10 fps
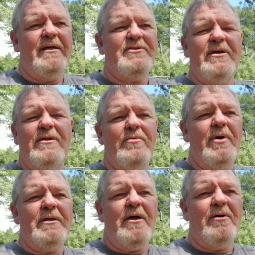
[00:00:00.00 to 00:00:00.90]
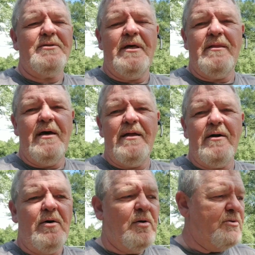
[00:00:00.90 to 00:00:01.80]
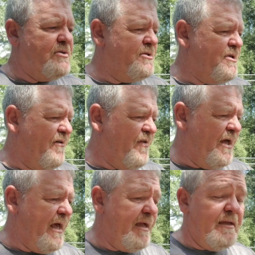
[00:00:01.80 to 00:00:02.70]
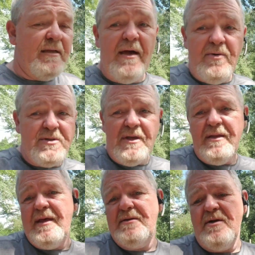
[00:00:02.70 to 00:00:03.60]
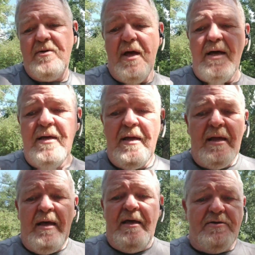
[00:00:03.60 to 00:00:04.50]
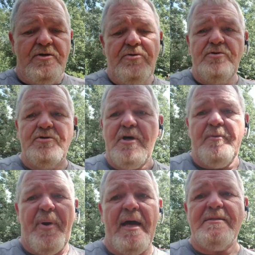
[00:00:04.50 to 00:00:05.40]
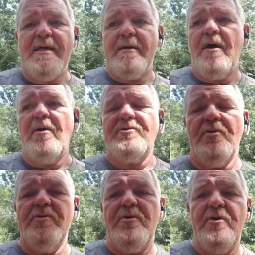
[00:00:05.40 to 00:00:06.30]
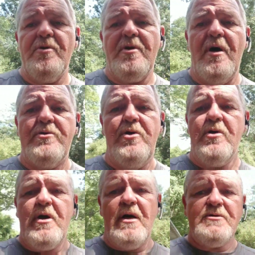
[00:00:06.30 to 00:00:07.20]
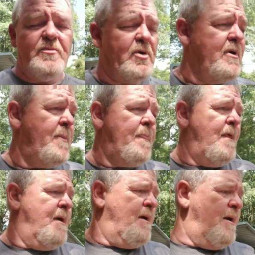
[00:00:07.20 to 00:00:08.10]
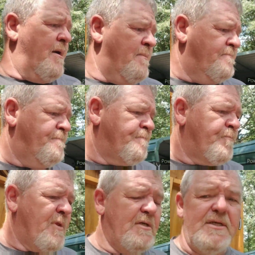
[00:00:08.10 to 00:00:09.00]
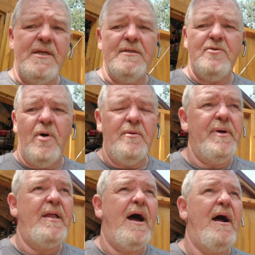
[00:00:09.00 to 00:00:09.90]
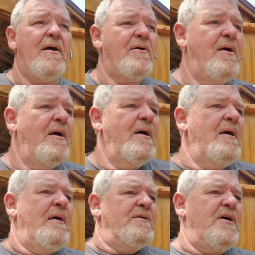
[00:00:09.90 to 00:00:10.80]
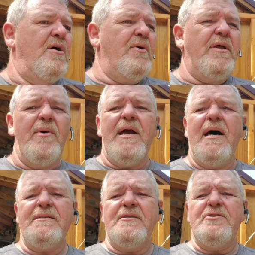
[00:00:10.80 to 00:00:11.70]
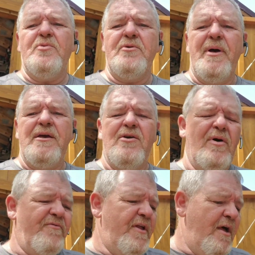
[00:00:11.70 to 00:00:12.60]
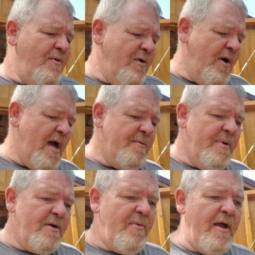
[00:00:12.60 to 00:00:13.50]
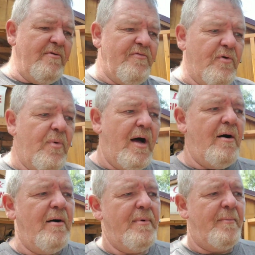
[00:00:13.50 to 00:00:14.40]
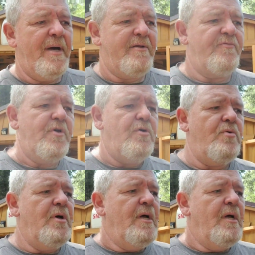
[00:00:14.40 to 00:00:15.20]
they're running all synthetic oils and stuff like that in it now, which I think's okay. Is you just got to pass that cost on to your customer, because it is quite a bit higher. So anyway, guys, I just wanted to make a quick video. I know I hadn't been around for a while. I made a few